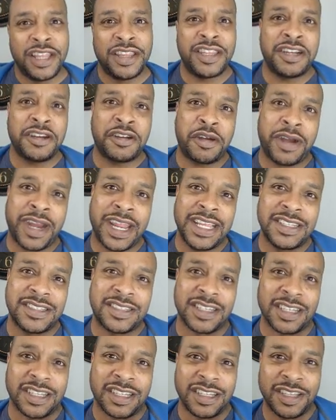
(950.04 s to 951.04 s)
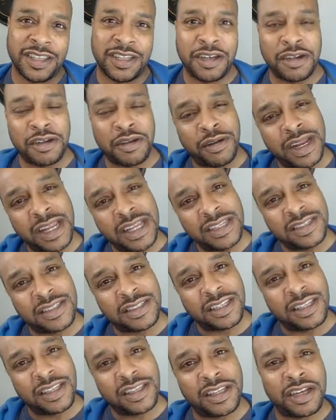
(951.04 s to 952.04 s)
They're crazy. They're
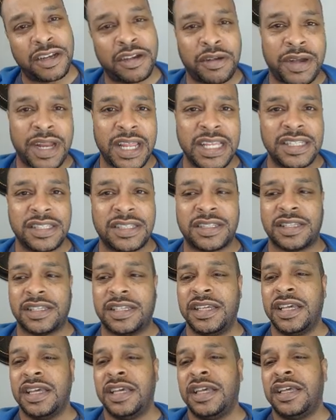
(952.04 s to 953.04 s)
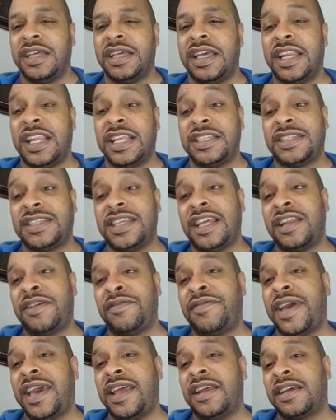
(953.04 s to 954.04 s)
crazy. They're crazy. And they said
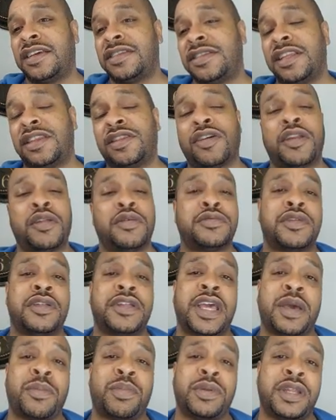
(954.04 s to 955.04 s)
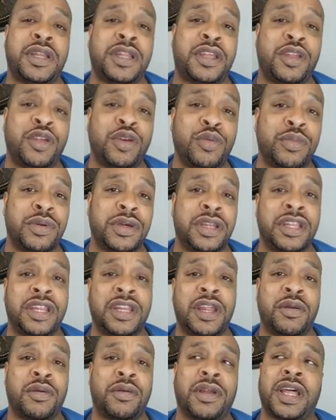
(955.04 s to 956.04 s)
Havana because they thought it was only happening in Cuba. And then
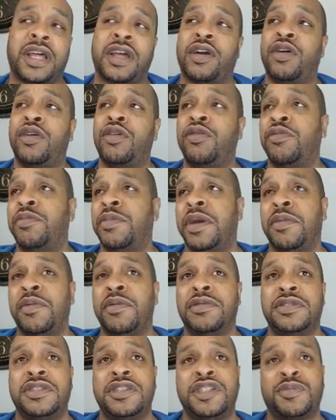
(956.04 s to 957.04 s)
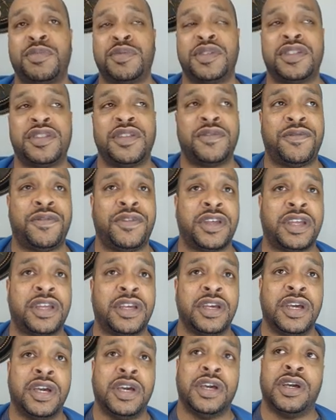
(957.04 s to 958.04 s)
they were like, oh, maybe it was these
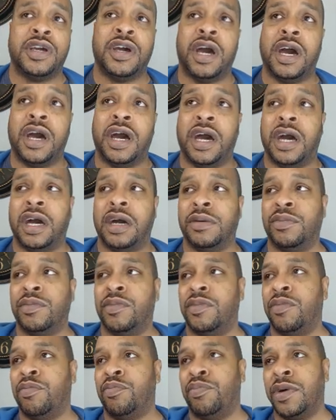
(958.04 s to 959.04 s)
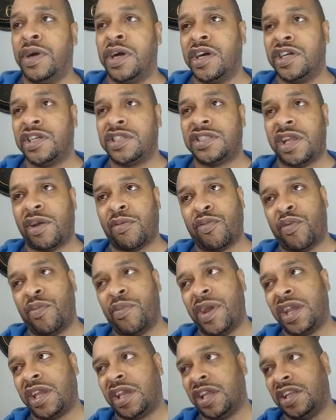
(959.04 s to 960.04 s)
specific Um, bugs that were
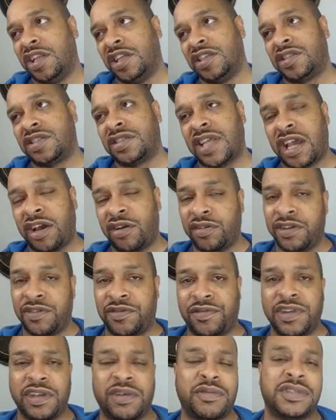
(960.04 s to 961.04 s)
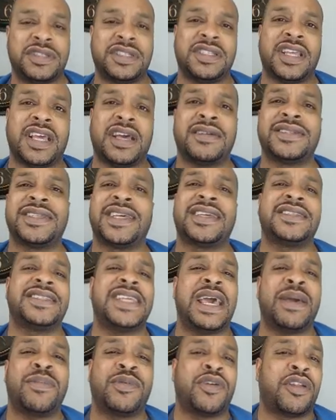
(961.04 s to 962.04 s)
making this sound and frequency. I was like, it's
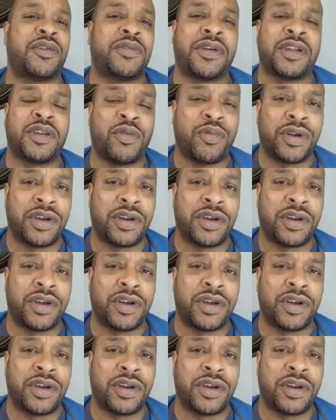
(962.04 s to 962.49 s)
happening all around the